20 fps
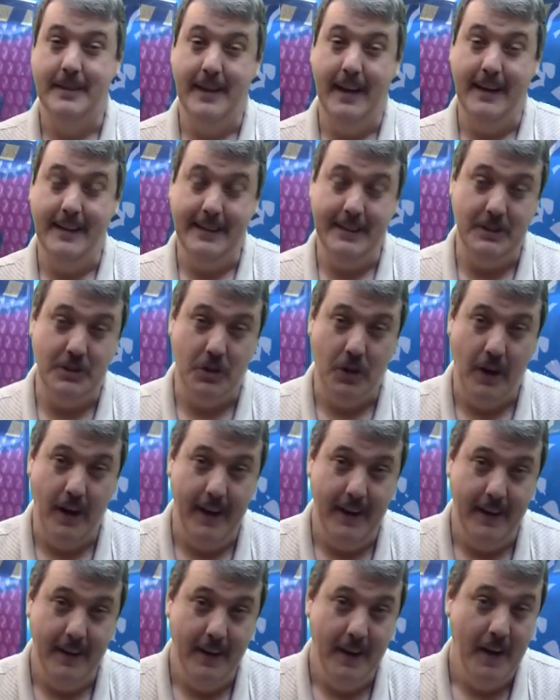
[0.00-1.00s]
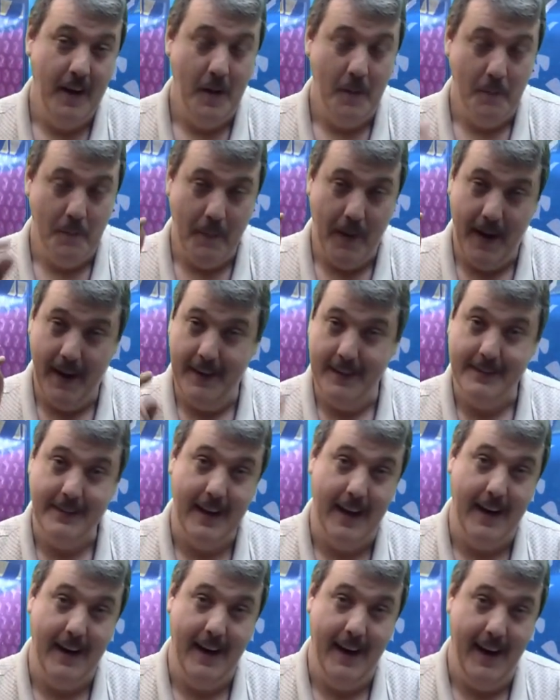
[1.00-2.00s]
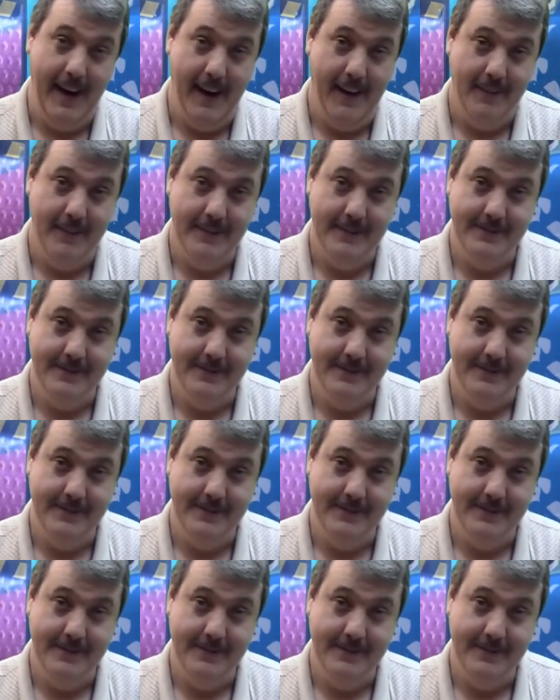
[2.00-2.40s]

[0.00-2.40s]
Take Detroit -9.5.